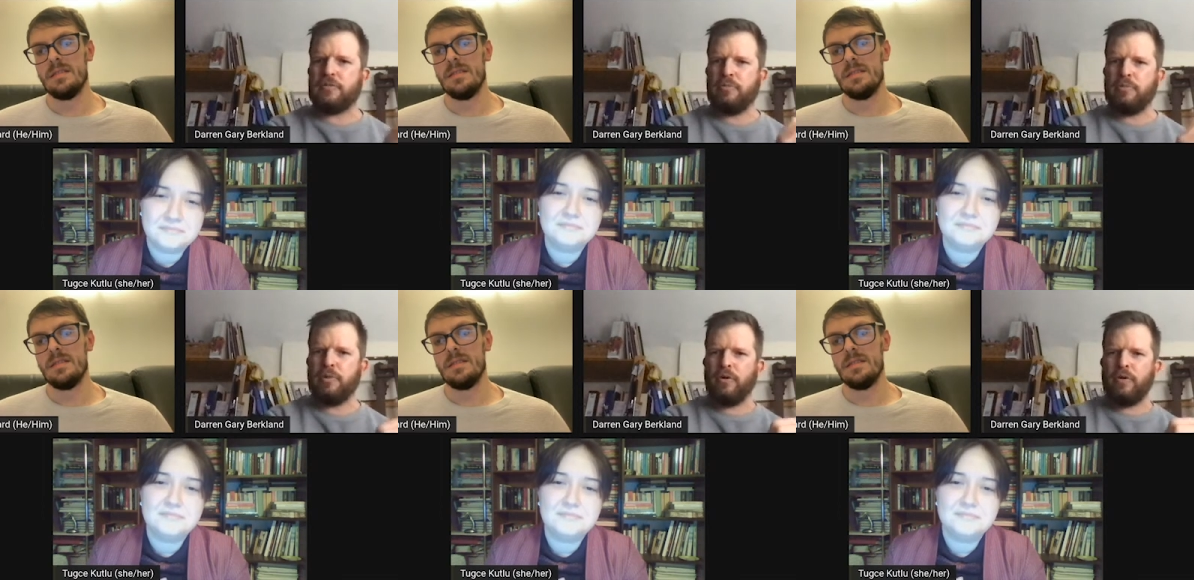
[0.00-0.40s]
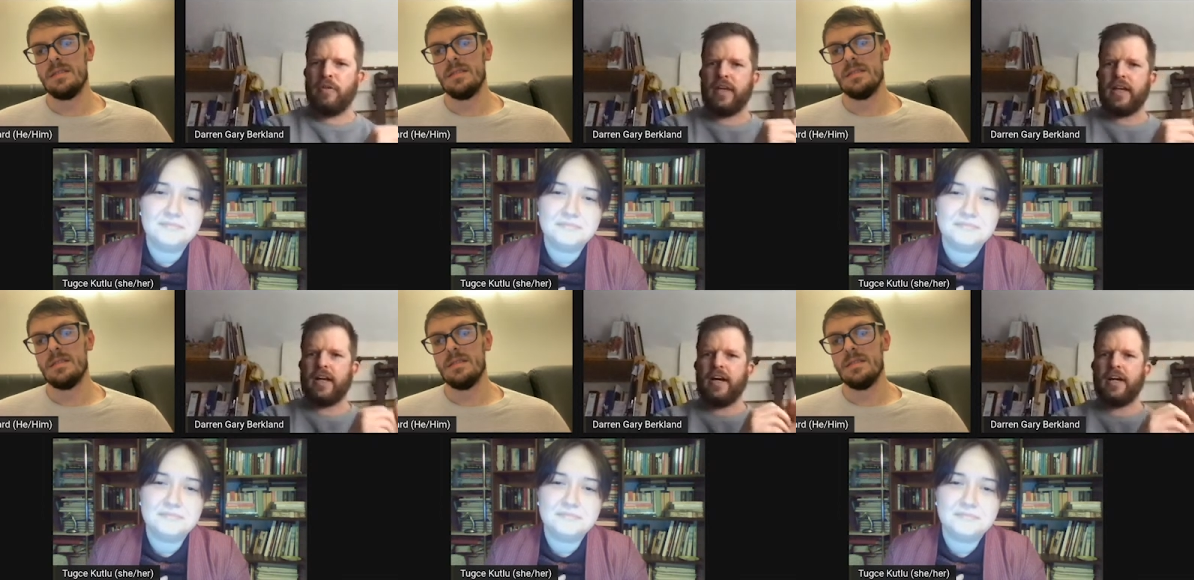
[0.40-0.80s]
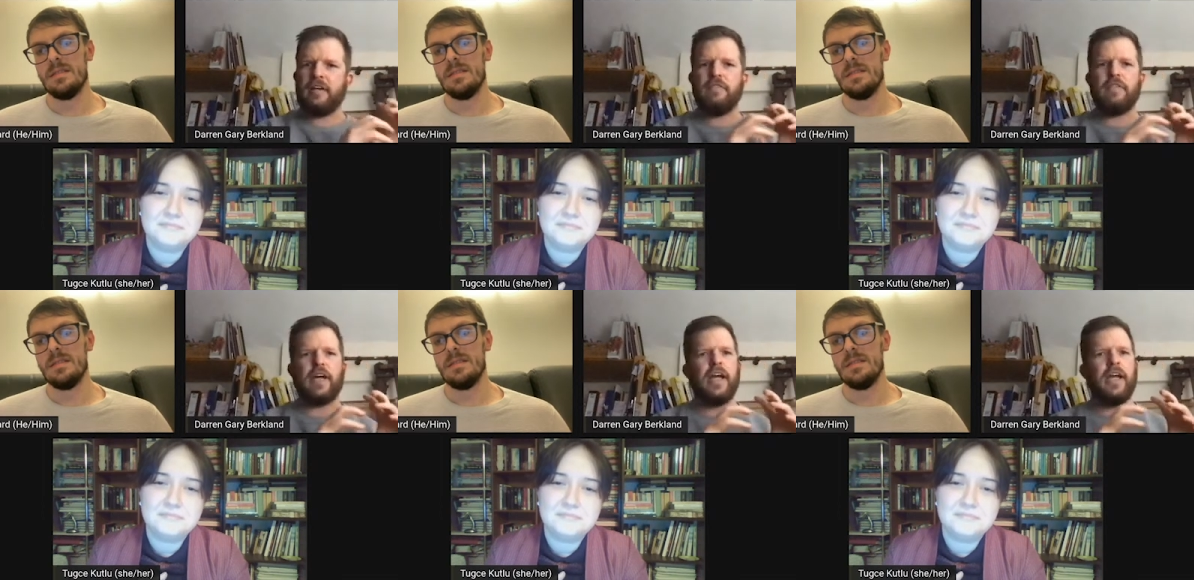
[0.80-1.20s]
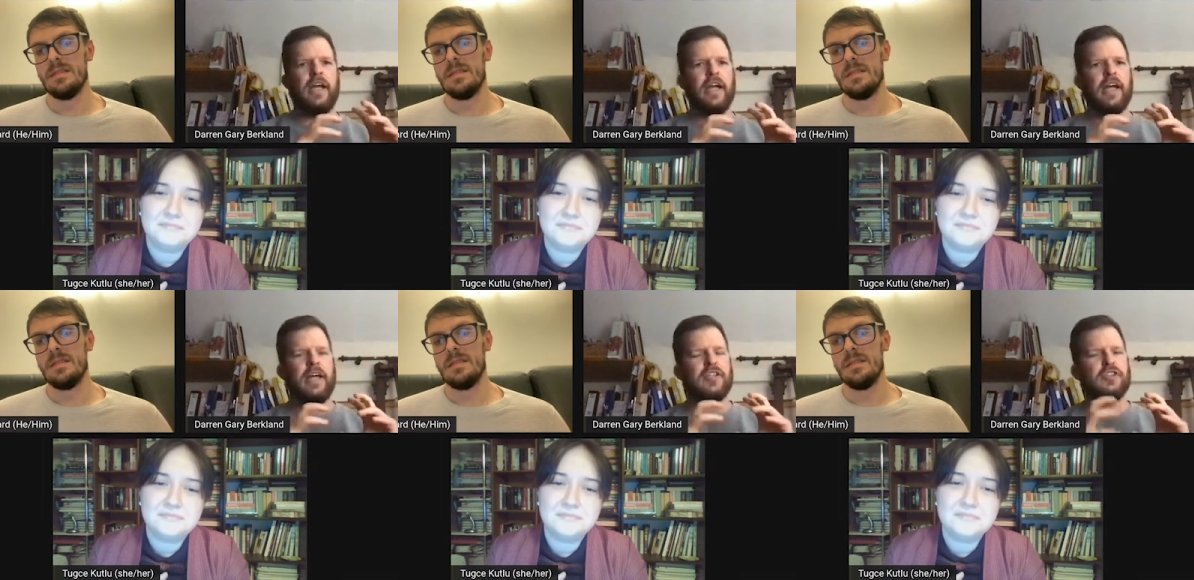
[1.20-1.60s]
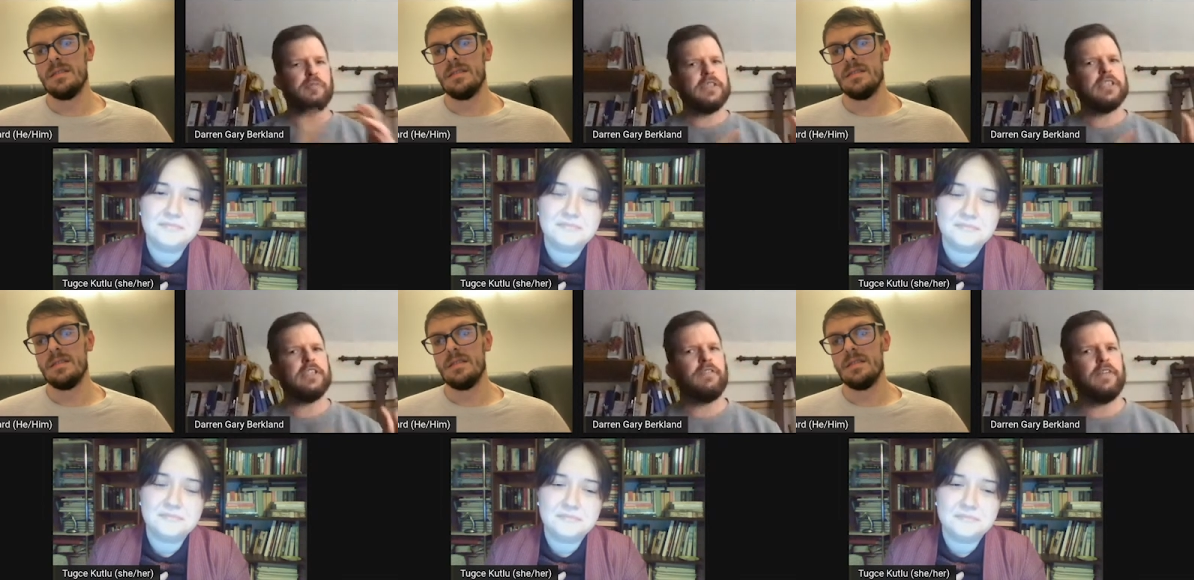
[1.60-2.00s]
Speaker 1: more than kind of a, a
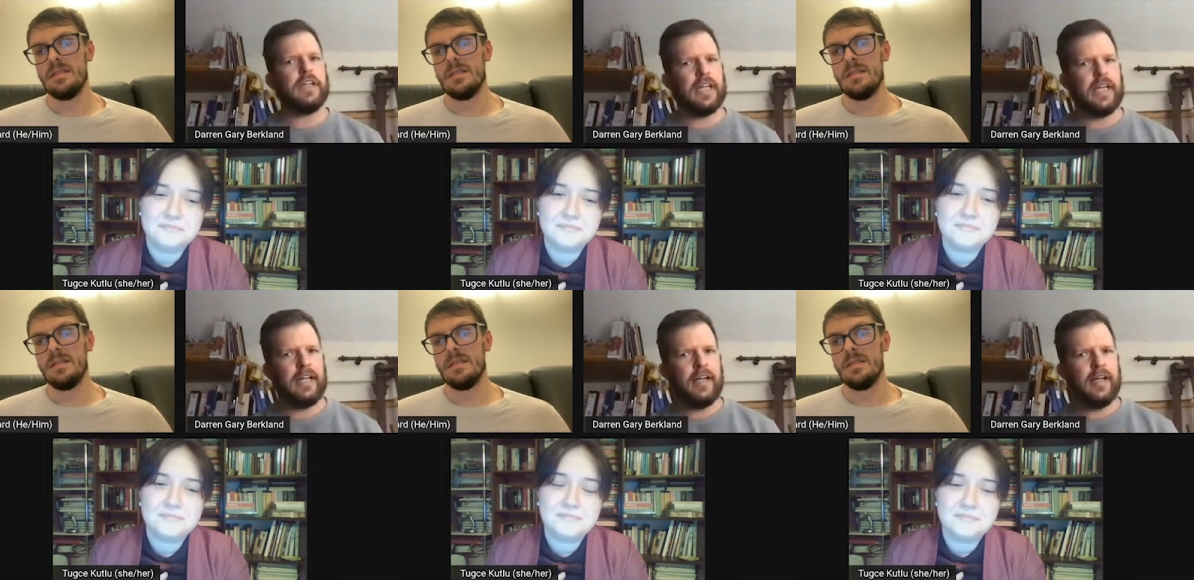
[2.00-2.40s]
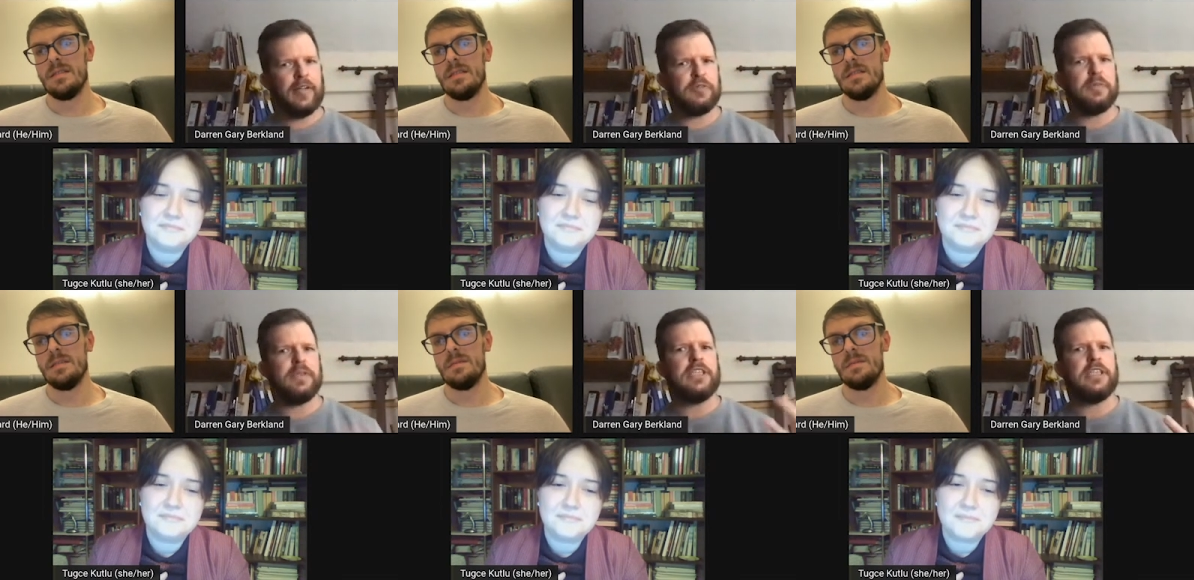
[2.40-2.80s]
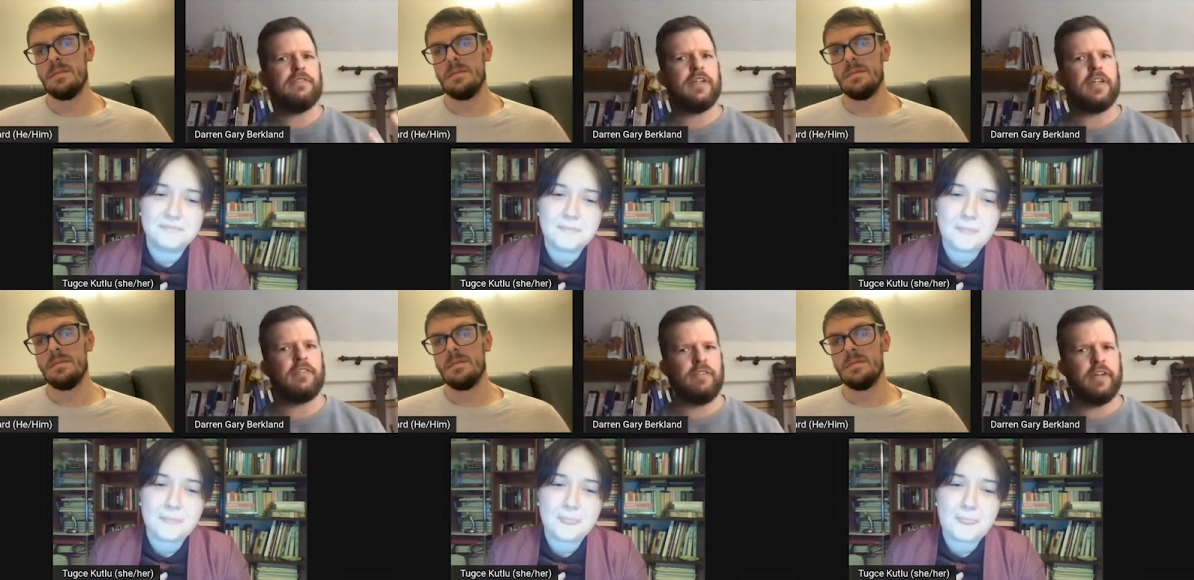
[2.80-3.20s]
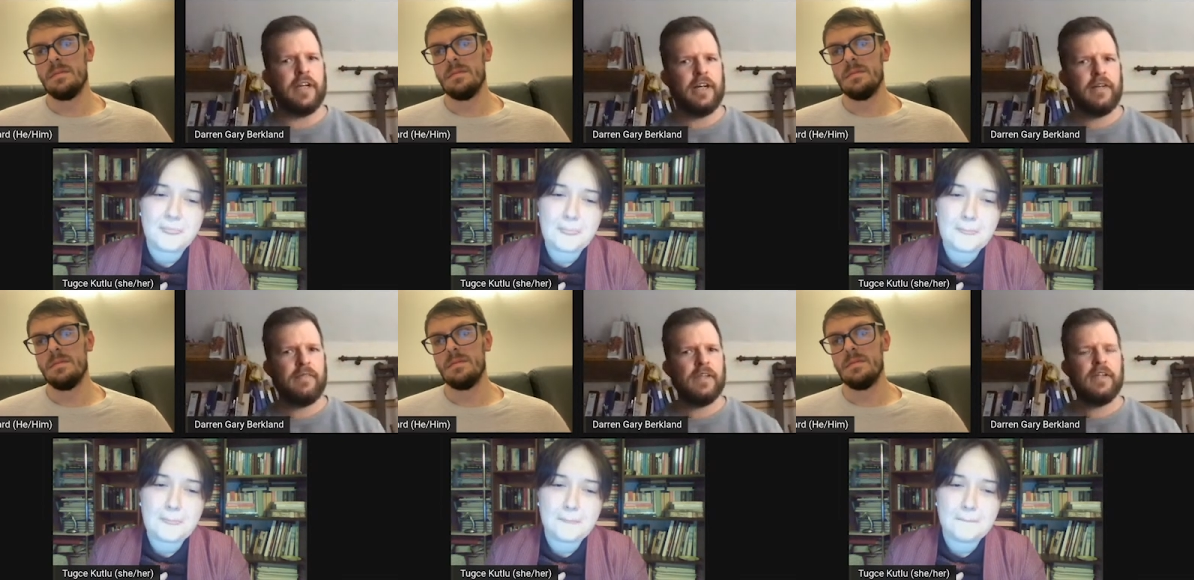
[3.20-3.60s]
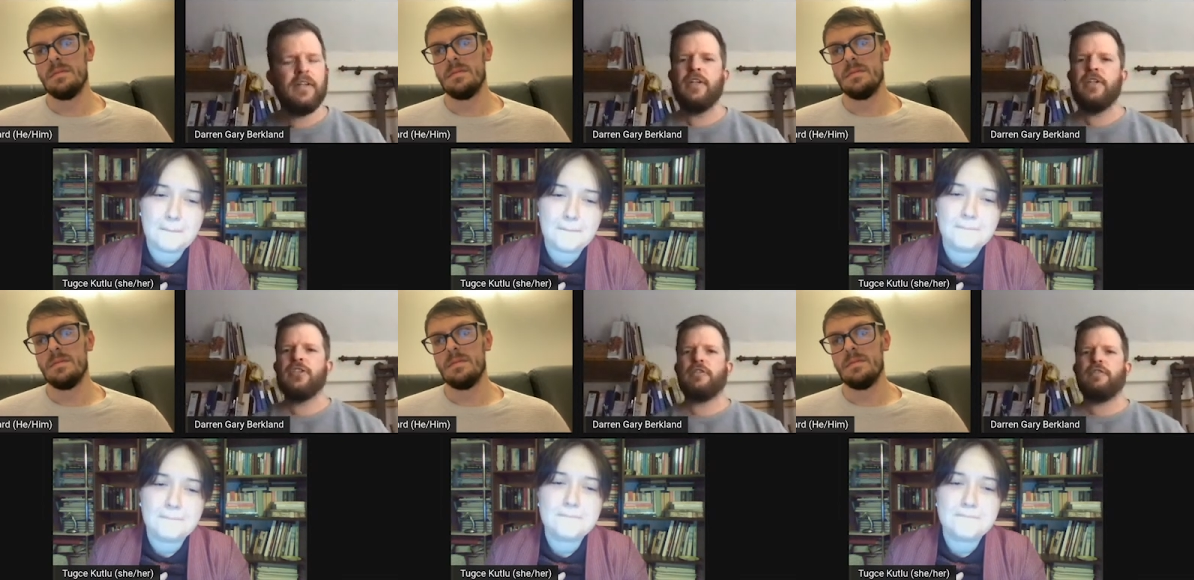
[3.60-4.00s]
specific killer, a specific figure.
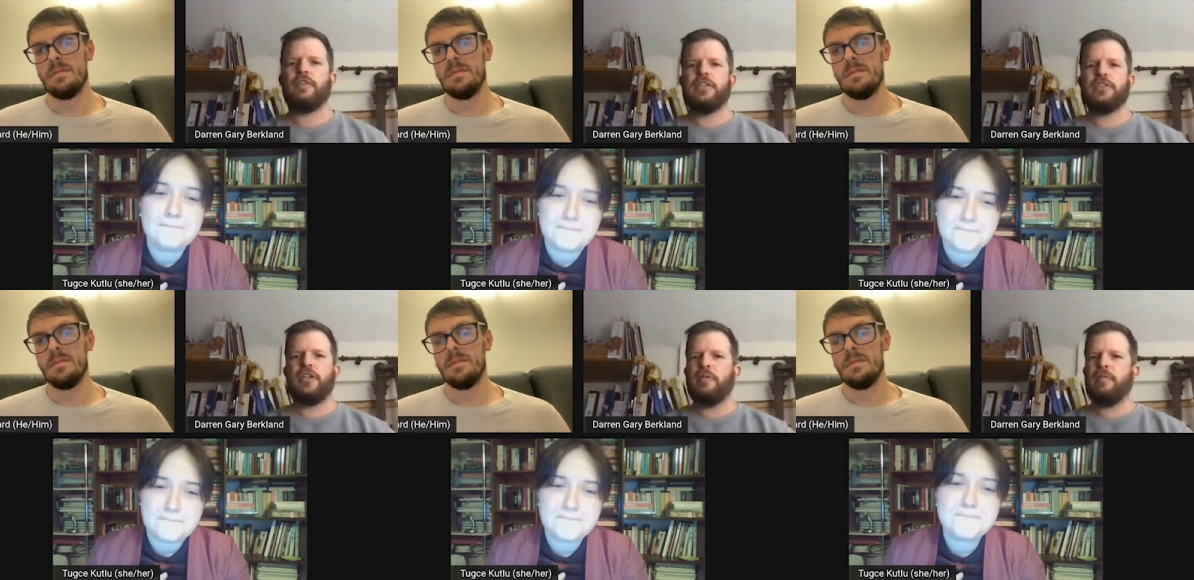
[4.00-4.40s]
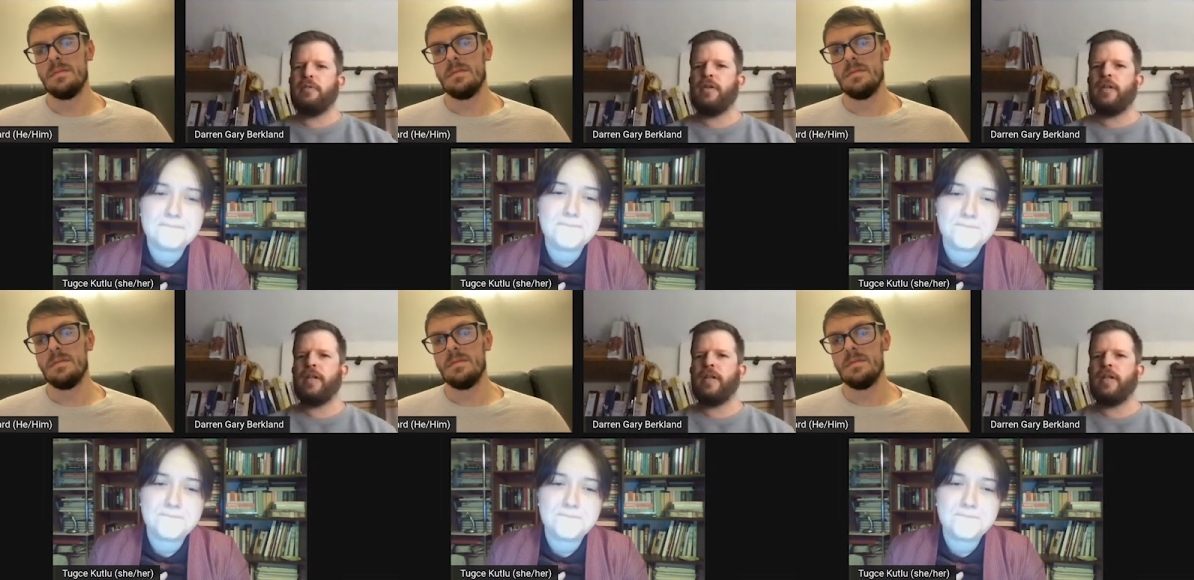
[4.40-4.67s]
So, for example,